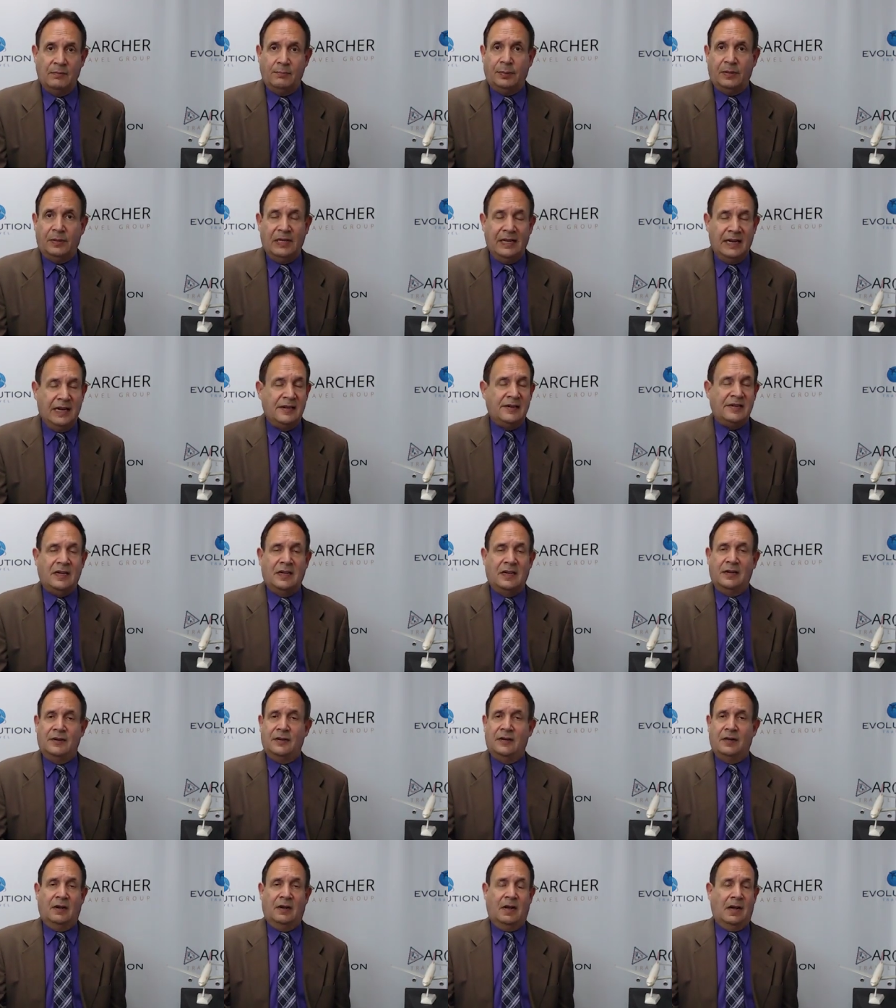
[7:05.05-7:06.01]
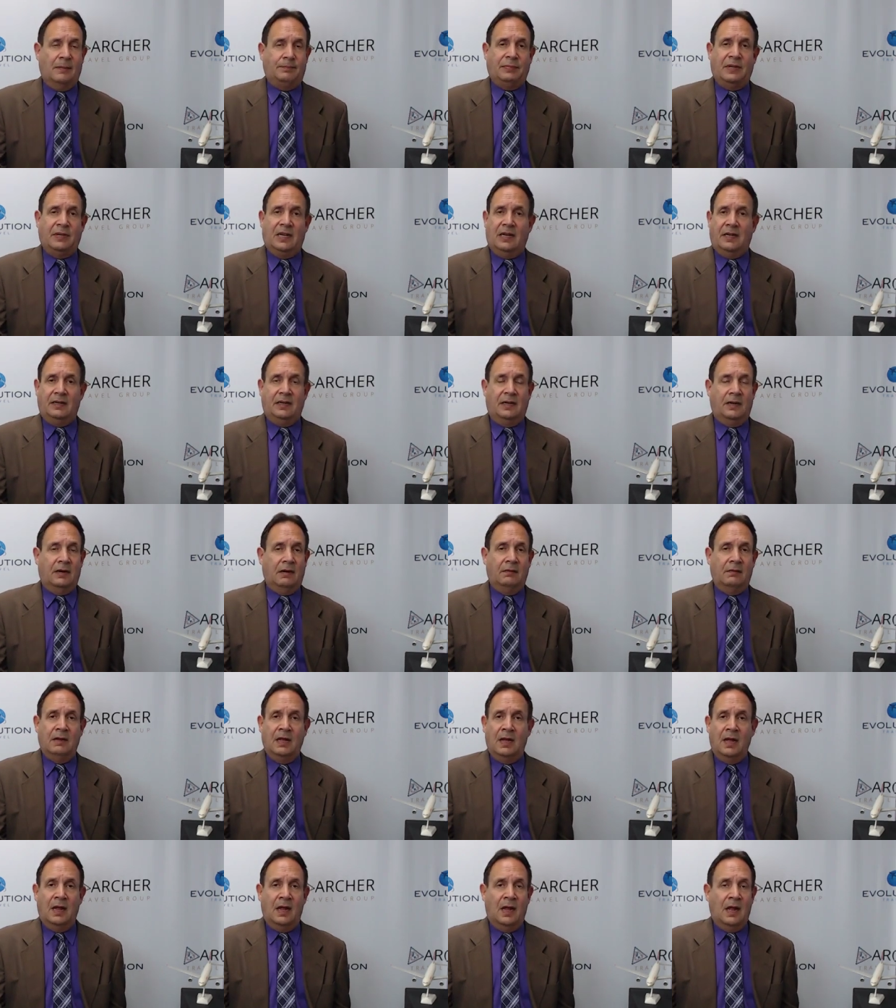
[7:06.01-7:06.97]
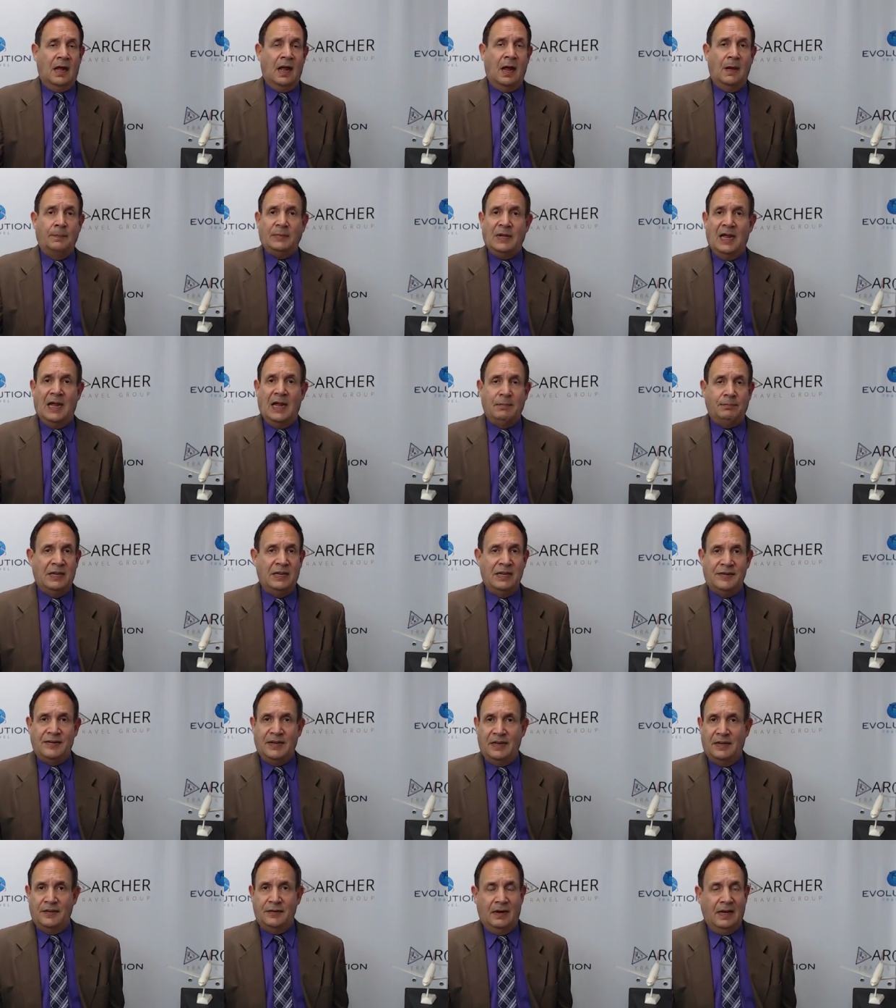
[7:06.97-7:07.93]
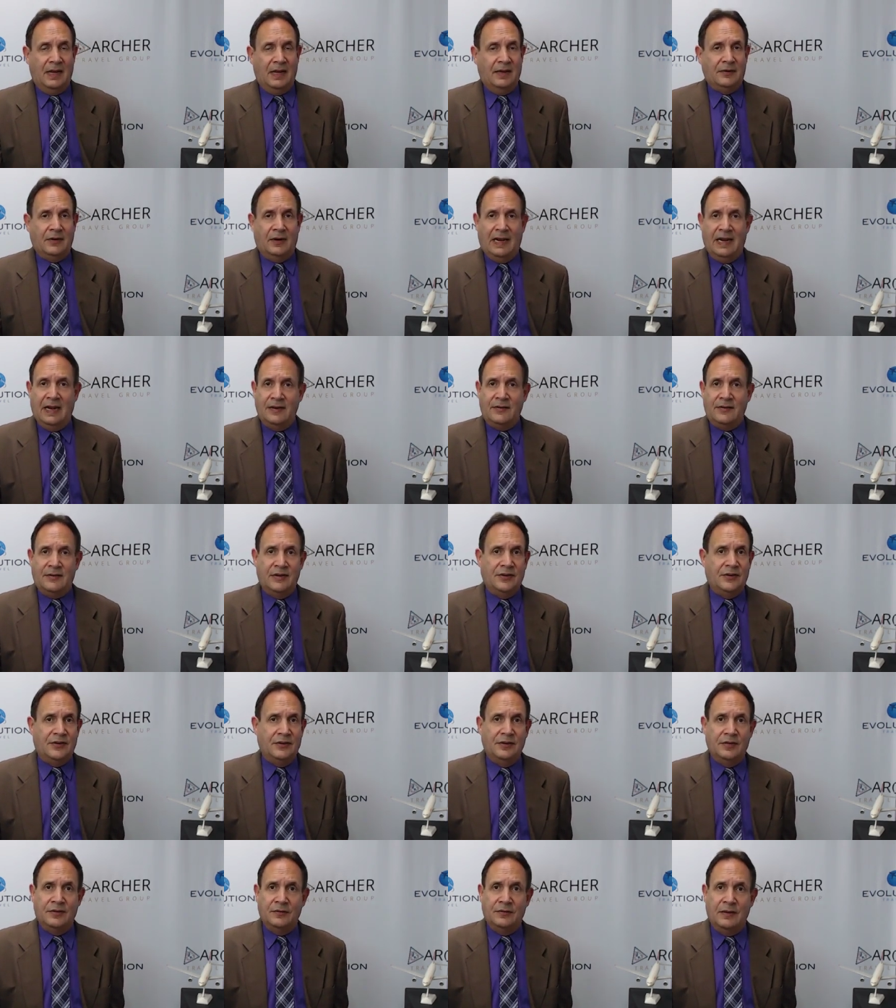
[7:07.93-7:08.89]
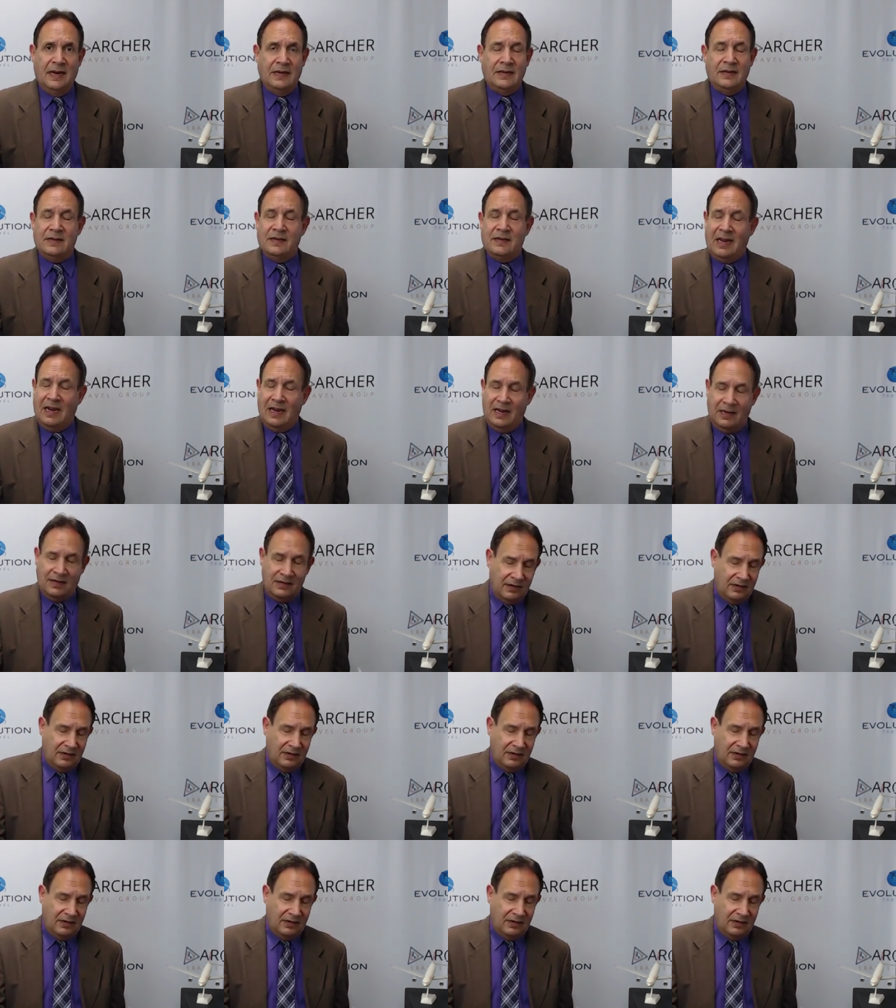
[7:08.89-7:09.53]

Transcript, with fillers: Please tell your upline, you know, Upline, please tell your other agents, your new agents, hey,